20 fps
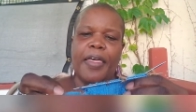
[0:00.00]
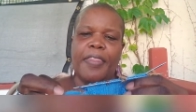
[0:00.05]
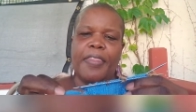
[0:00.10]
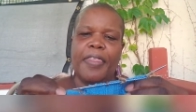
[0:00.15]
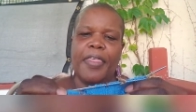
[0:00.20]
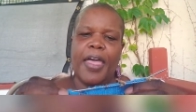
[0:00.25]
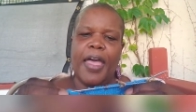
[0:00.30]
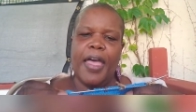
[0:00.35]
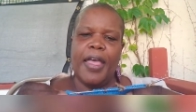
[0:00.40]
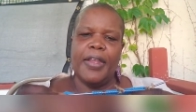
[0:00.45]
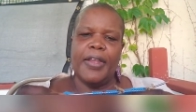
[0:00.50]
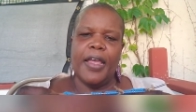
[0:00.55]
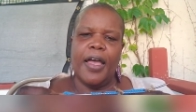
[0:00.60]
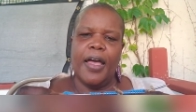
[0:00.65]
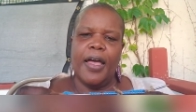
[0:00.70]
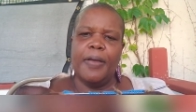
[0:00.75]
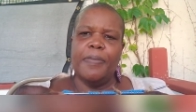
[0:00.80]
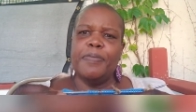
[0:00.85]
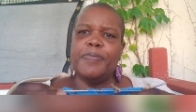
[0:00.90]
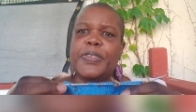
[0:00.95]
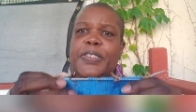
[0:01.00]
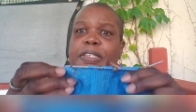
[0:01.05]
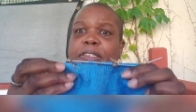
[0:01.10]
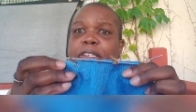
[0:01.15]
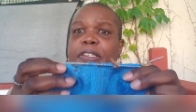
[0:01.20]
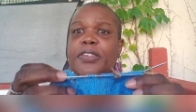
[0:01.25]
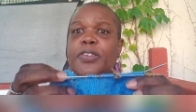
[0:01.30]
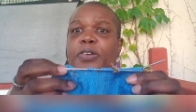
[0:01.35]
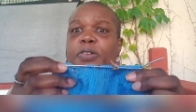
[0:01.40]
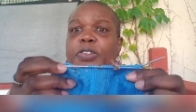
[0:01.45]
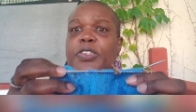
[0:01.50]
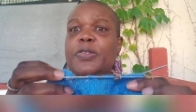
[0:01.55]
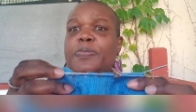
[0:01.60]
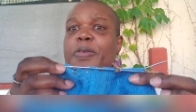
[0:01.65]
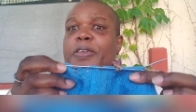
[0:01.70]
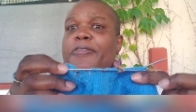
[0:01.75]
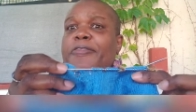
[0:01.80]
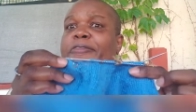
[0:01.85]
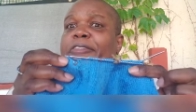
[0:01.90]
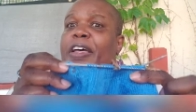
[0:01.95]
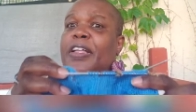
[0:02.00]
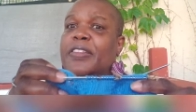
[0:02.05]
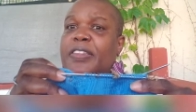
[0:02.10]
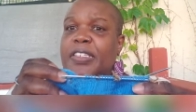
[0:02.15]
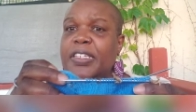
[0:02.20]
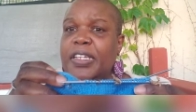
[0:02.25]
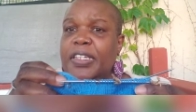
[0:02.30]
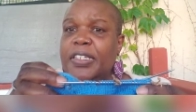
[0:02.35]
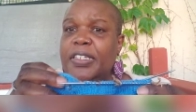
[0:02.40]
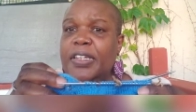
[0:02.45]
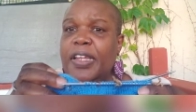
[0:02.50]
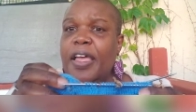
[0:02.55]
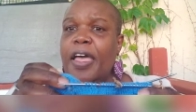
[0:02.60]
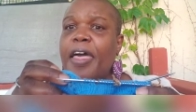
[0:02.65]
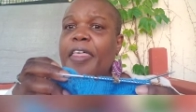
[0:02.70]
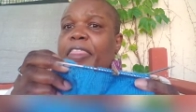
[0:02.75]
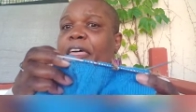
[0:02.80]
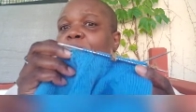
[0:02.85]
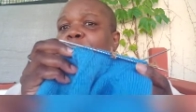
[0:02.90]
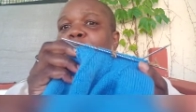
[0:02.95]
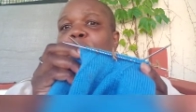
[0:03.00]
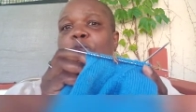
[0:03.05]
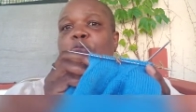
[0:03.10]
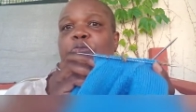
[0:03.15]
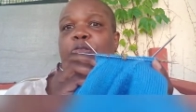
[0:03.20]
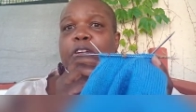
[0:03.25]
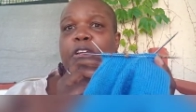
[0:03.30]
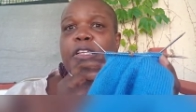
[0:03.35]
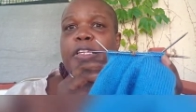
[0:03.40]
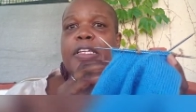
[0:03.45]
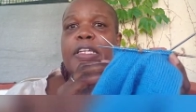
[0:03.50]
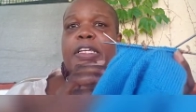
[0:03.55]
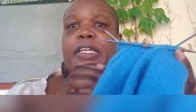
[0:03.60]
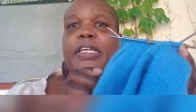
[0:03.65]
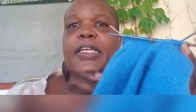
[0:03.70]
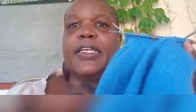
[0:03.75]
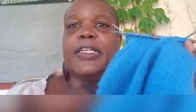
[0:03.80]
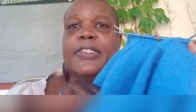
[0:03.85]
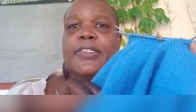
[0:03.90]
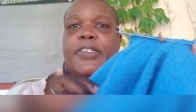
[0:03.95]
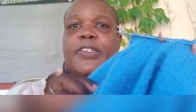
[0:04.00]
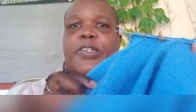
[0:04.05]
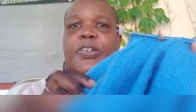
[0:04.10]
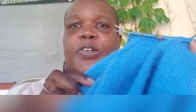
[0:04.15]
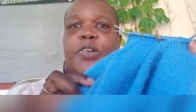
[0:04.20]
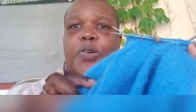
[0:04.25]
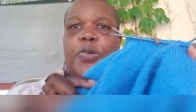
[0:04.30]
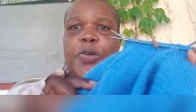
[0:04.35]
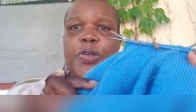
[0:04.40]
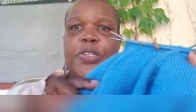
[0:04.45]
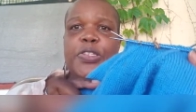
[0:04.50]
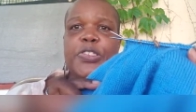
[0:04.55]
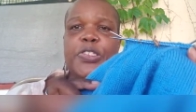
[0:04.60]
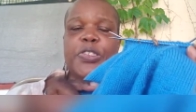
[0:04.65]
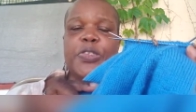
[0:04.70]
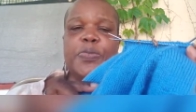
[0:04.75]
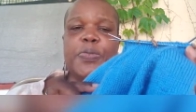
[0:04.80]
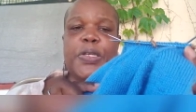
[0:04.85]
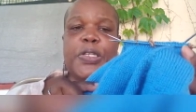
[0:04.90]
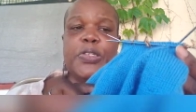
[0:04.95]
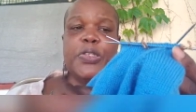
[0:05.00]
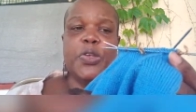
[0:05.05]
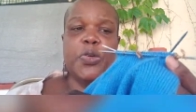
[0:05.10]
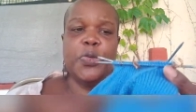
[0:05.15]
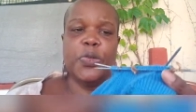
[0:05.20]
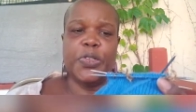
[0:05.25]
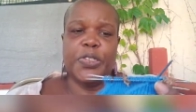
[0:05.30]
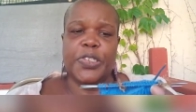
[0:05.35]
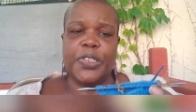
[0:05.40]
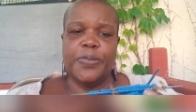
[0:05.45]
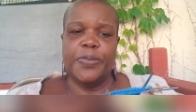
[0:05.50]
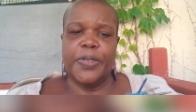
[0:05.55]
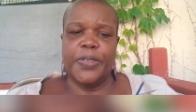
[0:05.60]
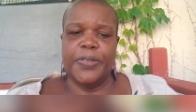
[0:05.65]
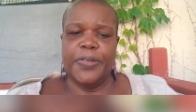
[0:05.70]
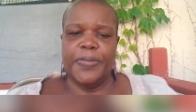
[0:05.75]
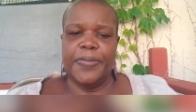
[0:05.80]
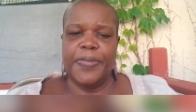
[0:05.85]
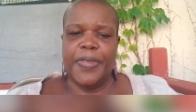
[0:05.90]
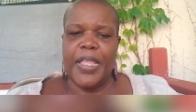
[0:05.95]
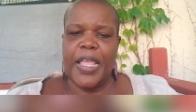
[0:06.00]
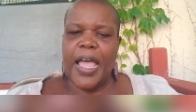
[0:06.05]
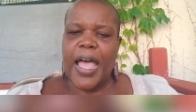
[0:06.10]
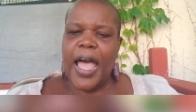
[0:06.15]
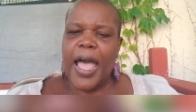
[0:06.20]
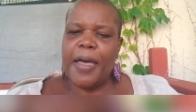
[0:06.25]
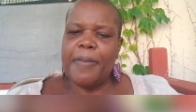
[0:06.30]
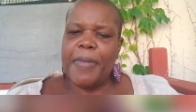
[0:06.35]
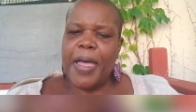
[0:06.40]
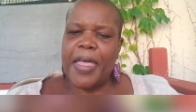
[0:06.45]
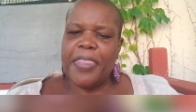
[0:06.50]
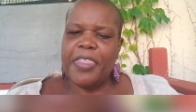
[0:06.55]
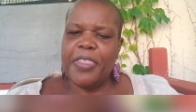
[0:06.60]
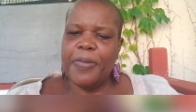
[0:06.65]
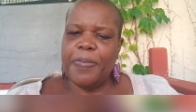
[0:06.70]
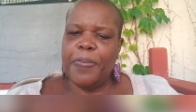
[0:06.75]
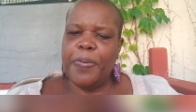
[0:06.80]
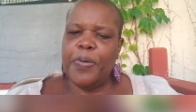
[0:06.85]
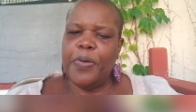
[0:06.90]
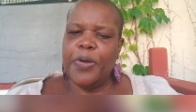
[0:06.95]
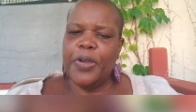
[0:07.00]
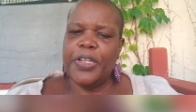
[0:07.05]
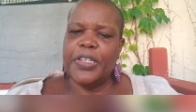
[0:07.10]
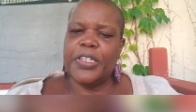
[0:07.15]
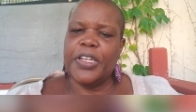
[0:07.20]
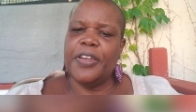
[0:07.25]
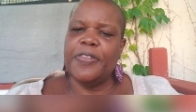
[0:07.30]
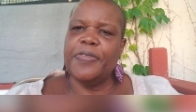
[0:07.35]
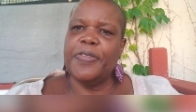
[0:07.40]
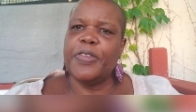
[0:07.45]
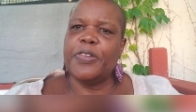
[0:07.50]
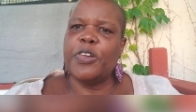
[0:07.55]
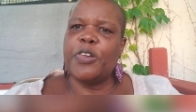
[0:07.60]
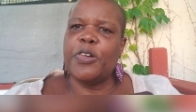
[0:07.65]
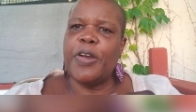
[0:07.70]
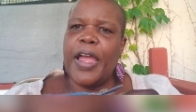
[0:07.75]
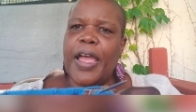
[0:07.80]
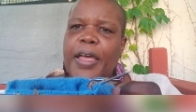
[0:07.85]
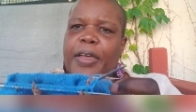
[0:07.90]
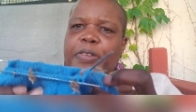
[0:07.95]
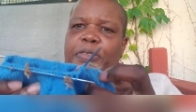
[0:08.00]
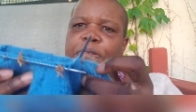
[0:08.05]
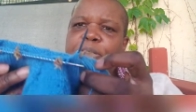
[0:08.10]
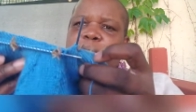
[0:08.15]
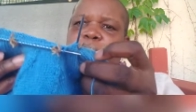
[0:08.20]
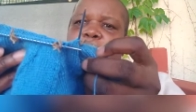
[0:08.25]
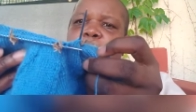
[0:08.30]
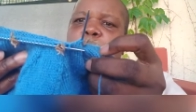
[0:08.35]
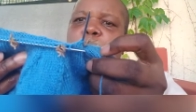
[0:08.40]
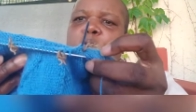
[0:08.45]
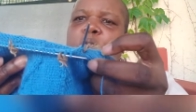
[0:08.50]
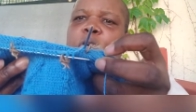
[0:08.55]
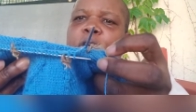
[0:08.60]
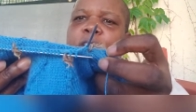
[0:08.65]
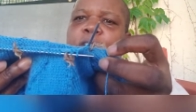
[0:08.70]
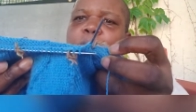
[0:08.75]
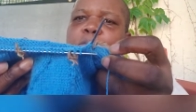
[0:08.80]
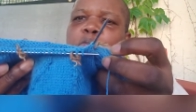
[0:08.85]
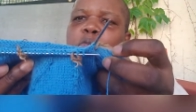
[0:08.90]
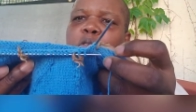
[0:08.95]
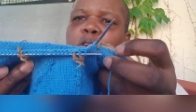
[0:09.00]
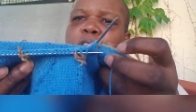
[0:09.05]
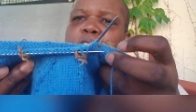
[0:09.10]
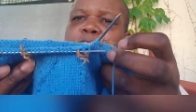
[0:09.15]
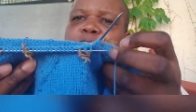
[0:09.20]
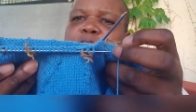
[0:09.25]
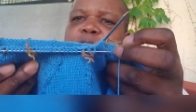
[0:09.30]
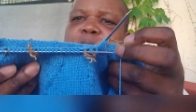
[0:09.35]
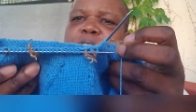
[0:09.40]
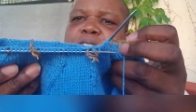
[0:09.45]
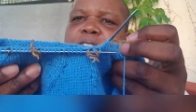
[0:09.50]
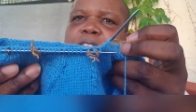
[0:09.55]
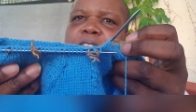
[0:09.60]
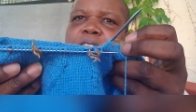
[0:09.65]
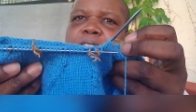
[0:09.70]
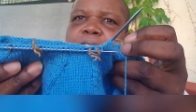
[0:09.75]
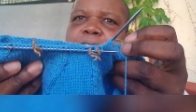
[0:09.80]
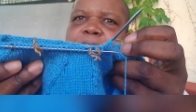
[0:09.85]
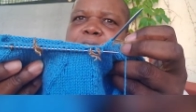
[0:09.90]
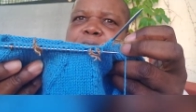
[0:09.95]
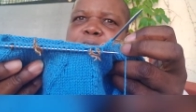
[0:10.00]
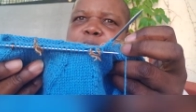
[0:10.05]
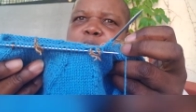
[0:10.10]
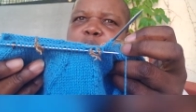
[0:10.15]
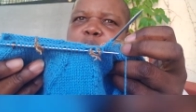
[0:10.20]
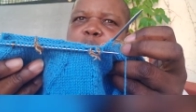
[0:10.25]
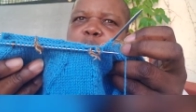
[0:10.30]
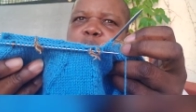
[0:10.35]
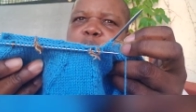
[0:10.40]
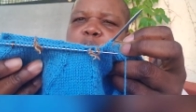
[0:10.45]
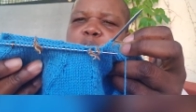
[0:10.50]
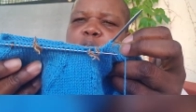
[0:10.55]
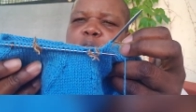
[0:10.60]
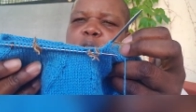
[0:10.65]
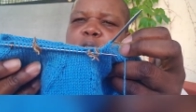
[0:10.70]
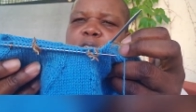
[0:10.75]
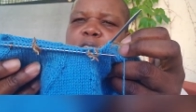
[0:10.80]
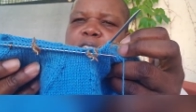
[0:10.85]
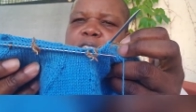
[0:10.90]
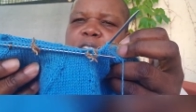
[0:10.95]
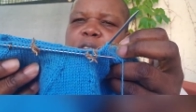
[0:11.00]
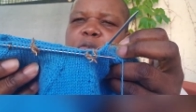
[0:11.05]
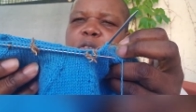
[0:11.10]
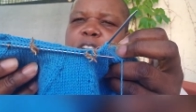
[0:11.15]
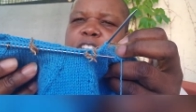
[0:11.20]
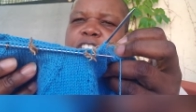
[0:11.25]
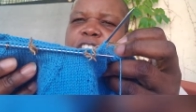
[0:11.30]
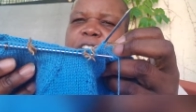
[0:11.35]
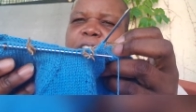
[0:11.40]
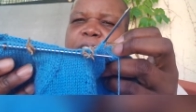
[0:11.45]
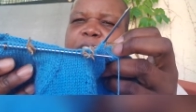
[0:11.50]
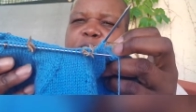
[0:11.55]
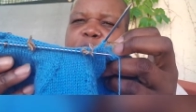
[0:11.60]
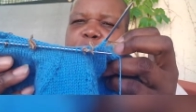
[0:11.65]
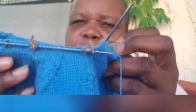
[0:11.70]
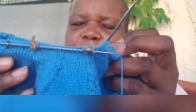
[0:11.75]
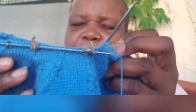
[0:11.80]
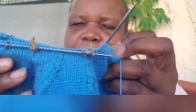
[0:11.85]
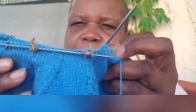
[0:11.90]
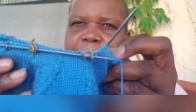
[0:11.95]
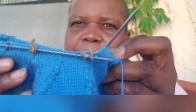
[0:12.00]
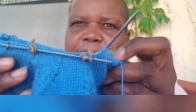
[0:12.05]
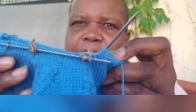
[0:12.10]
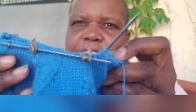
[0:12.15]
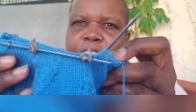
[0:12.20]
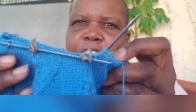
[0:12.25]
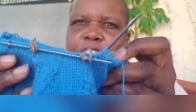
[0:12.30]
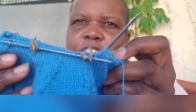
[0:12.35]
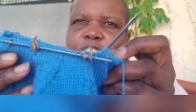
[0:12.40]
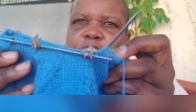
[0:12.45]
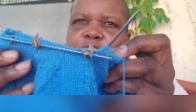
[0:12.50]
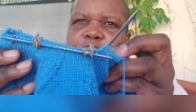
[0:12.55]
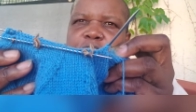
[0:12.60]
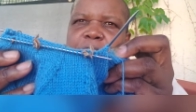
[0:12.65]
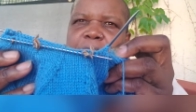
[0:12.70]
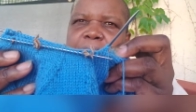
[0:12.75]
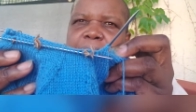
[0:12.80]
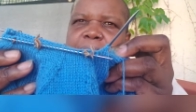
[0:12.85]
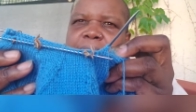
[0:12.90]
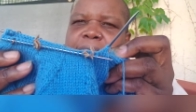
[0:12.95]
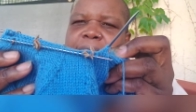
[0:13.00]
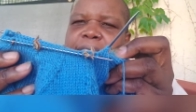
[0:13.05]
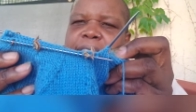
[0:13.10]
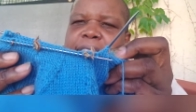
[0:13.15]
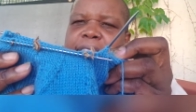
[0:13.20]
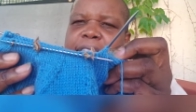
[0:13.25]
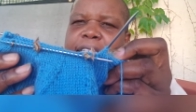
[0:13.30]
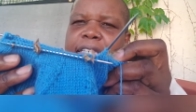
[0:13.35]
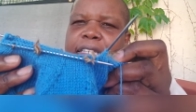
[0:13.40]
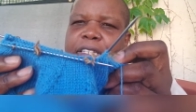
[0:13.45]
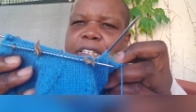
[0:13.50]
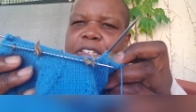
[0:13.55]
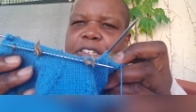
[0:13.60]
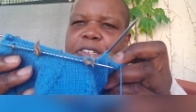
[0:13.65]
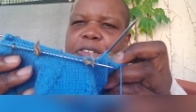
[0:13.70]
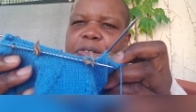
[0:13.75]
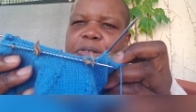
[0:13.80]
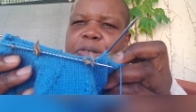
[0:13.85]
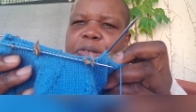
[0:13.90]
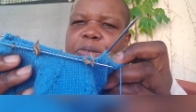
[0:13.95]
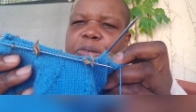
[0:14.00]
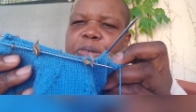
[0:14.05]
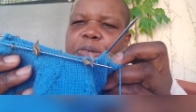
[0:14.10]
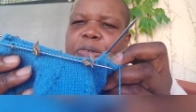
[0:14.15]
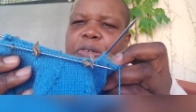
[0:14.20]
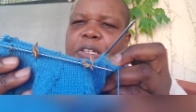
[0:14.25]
that um, since it's going to be felted, that it really isn't going to be noticeable. I'm at the point of the crown where I'm wondering if it's worth it. What should I do next? Should I continue